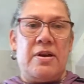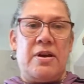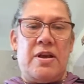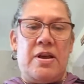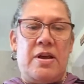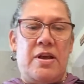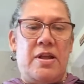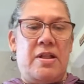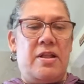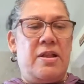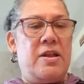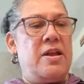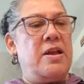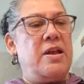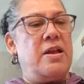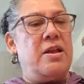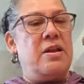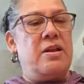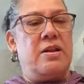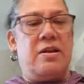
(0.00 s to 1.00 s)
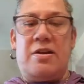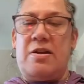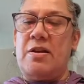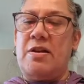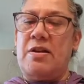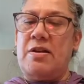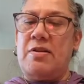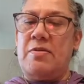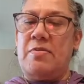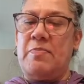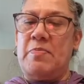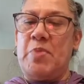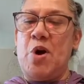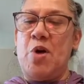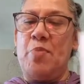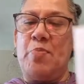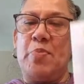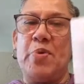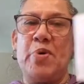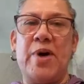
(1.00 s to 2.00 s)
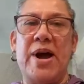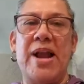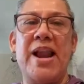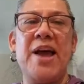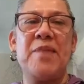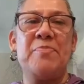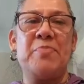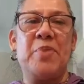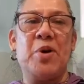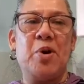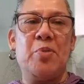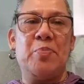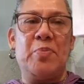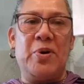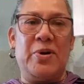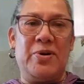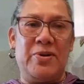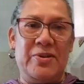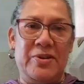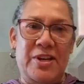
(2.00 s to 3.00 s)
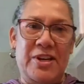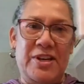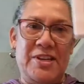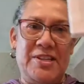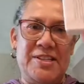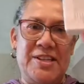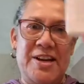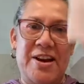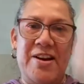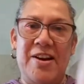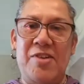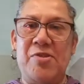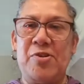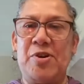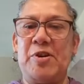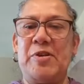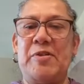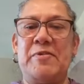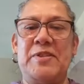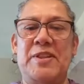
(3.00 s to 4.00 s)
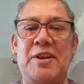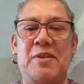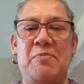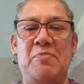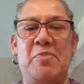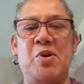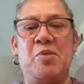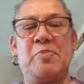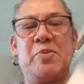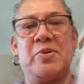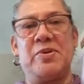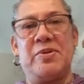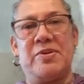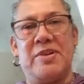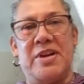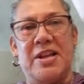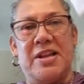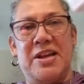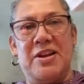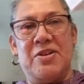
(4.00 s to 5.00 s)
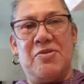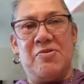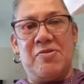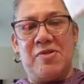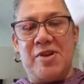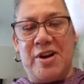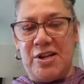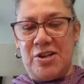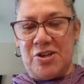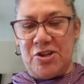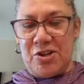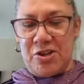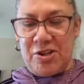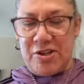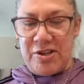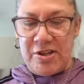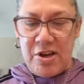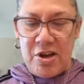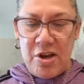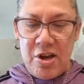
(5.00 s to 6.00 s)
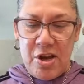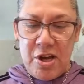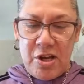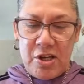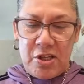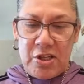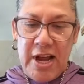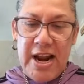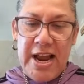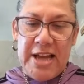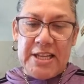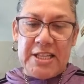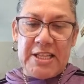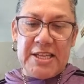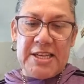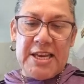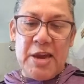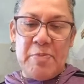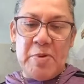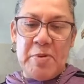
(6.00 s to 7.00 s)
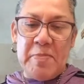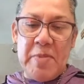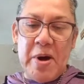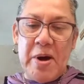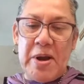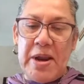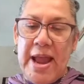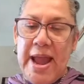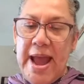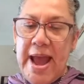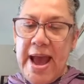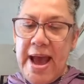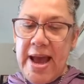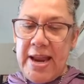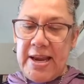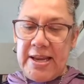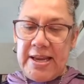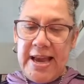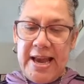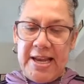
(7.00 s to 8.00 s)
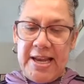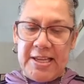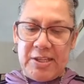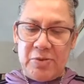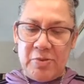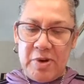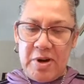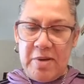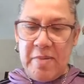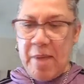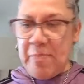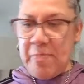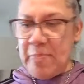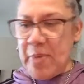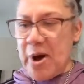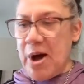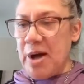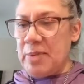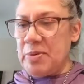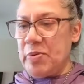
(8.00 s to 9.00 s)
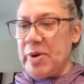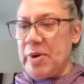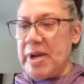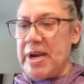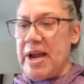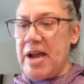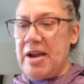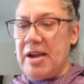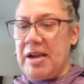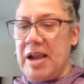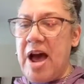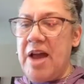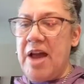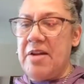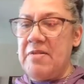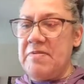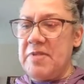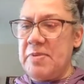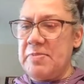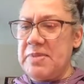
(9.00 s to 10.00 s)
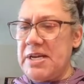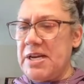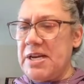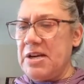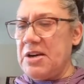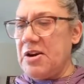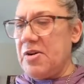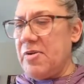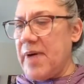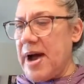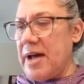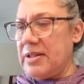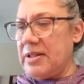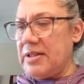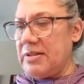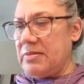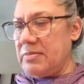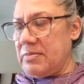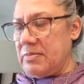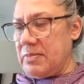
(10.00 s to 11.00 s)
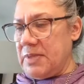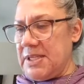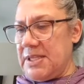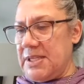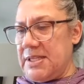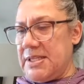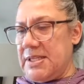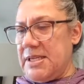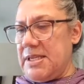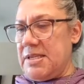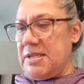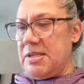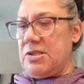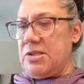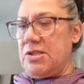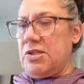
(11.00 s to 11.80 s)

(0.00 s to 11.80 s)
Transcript: And then purple. I like purple. You can tell I order everything purple. And then orange. So I like to keep them on hand in case one of my bulbs went out. A lot of them did go out this season.